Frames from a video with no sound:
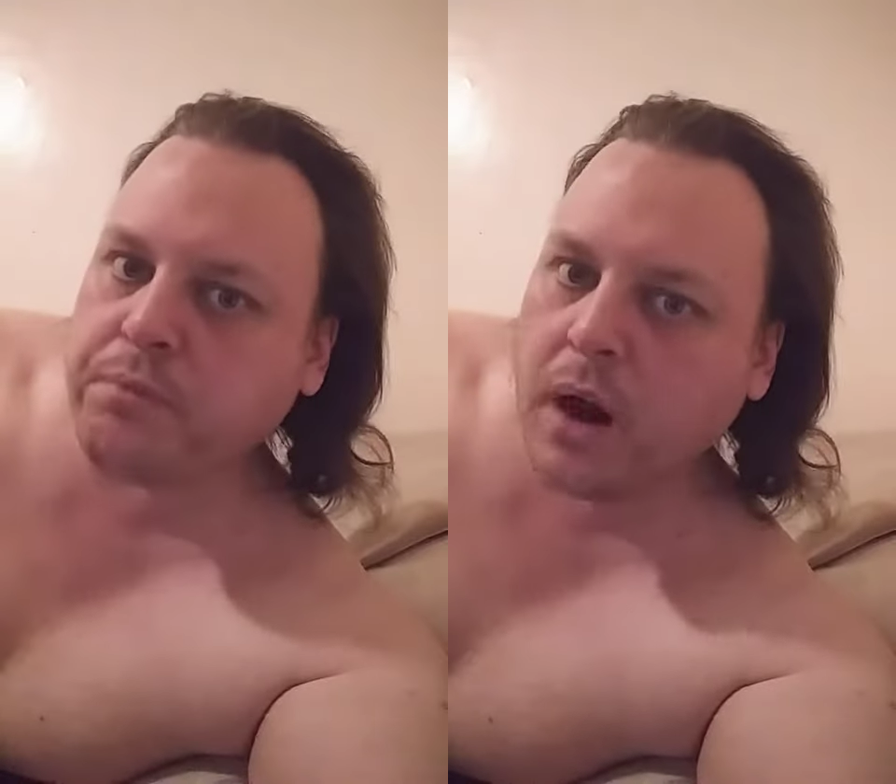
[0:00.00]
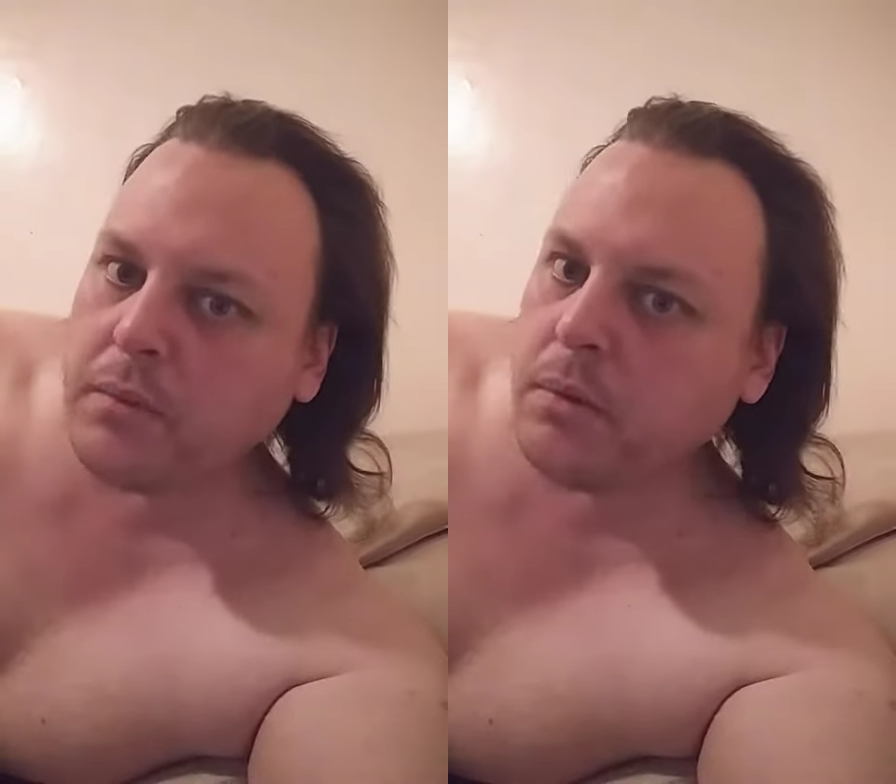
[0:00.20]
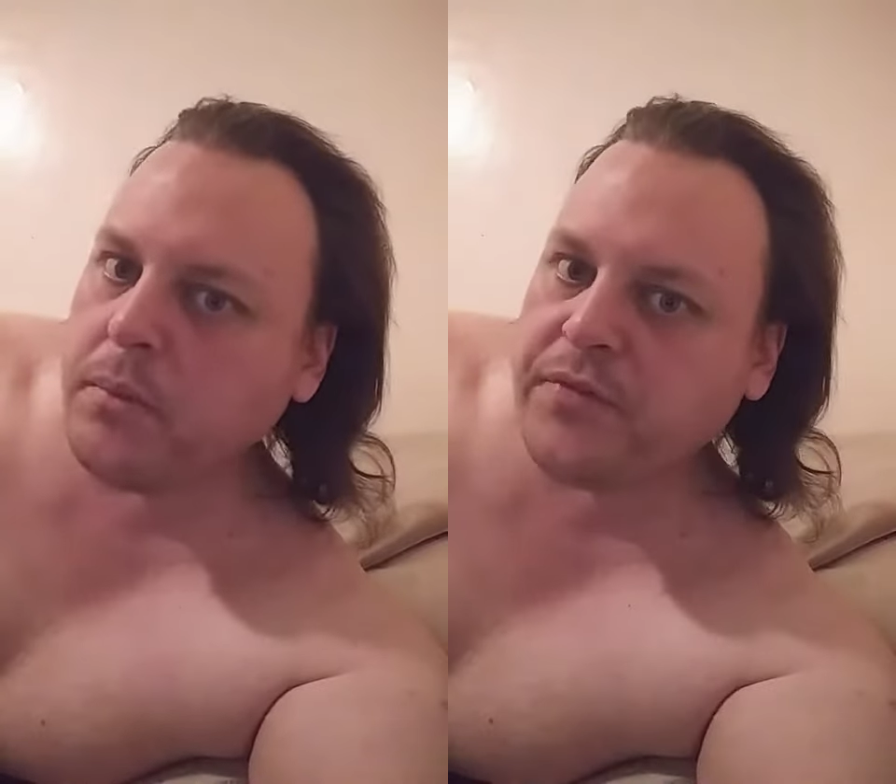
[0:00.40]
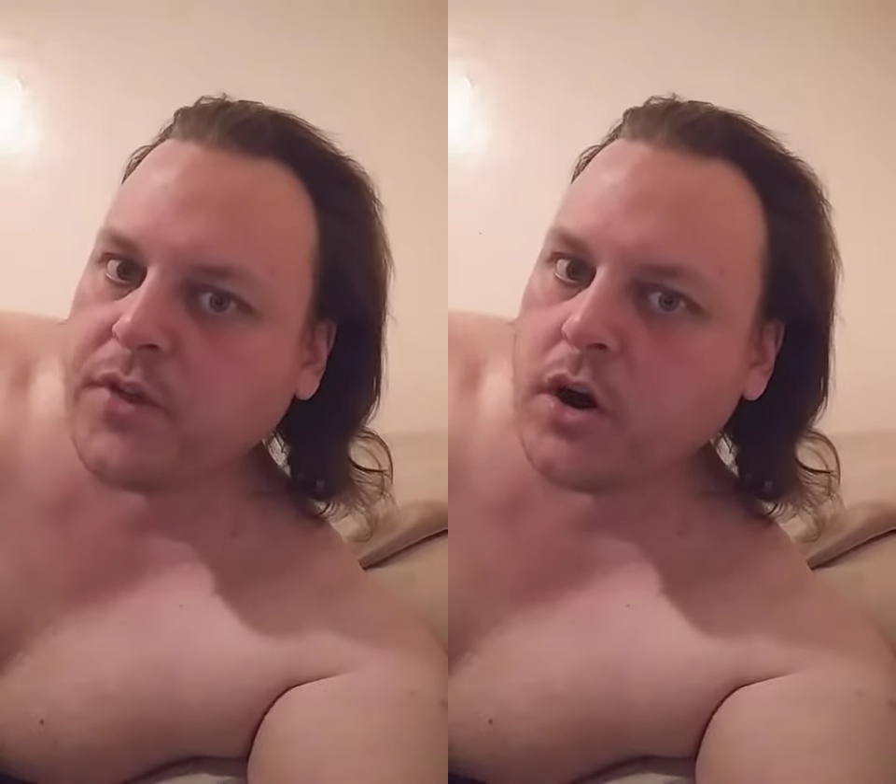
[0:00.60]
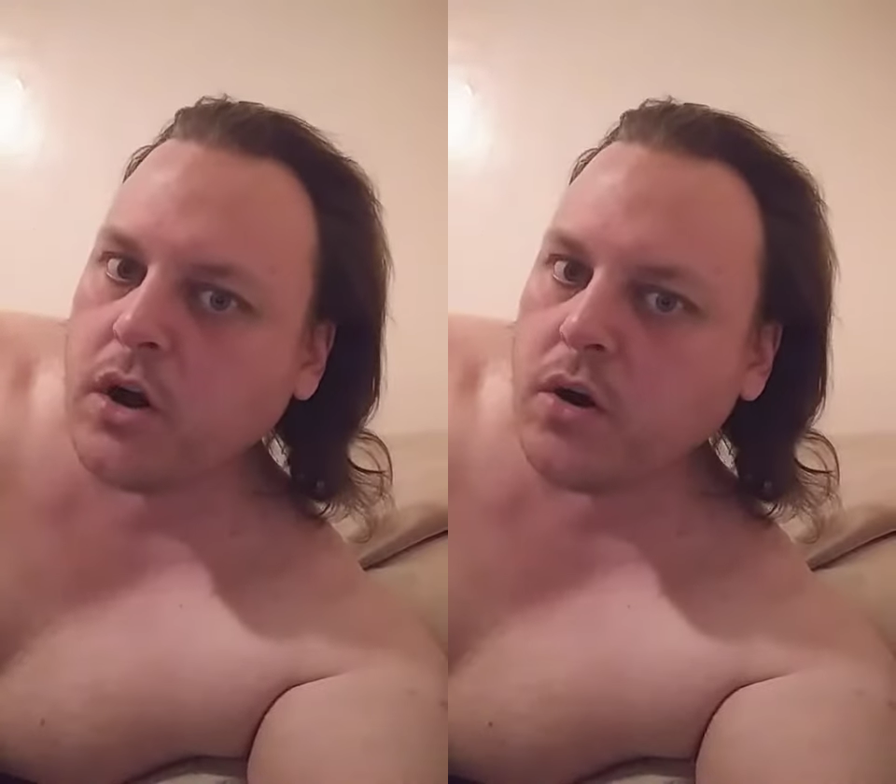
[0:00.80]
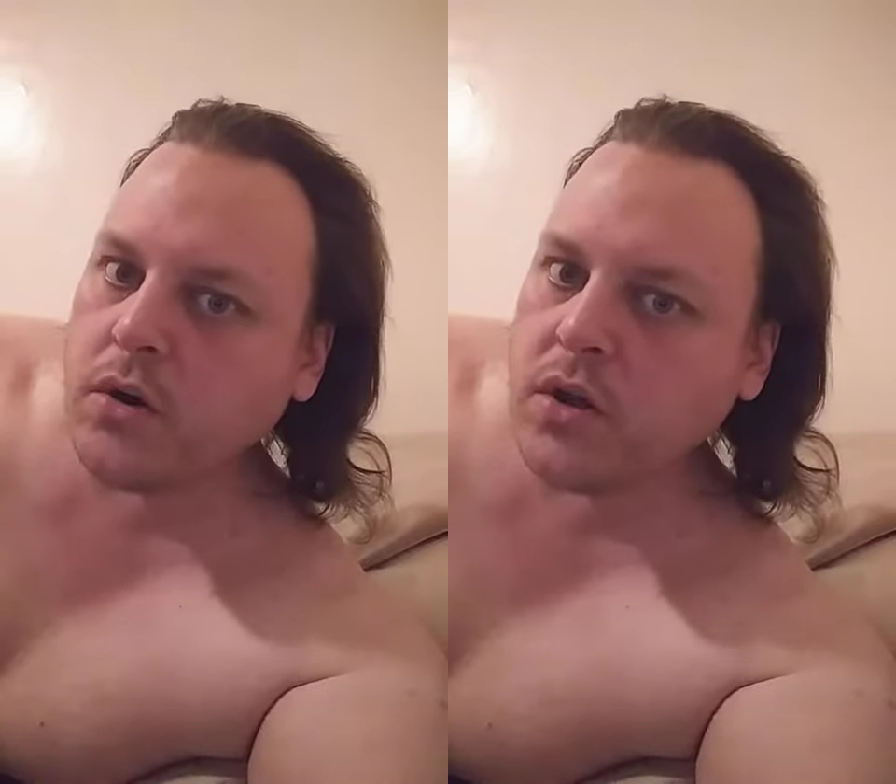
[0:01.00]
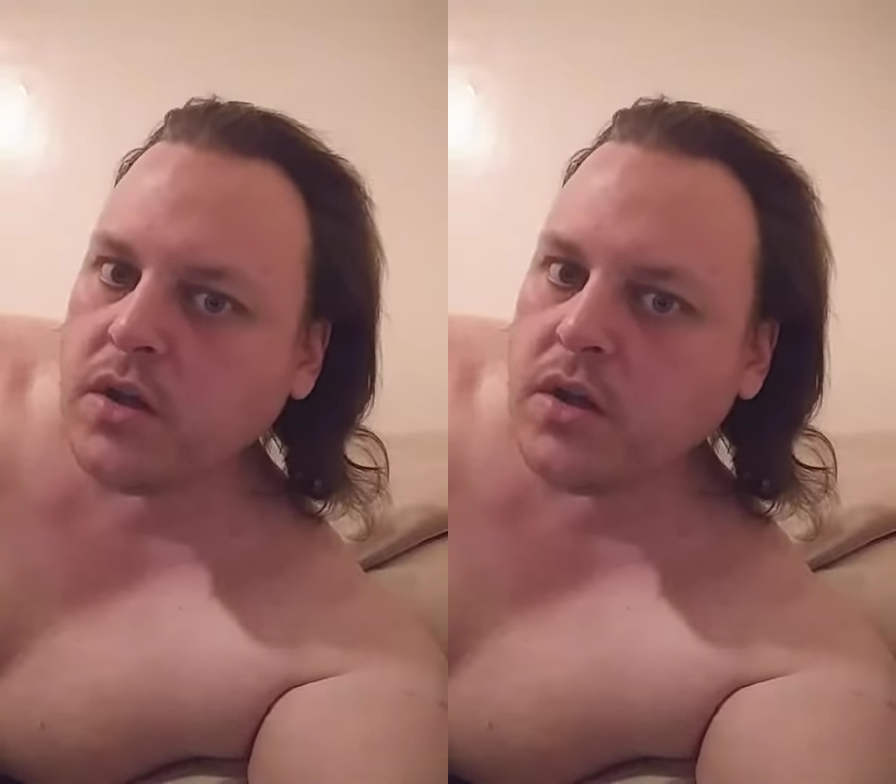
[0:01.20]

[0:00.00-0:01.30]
problem but their own.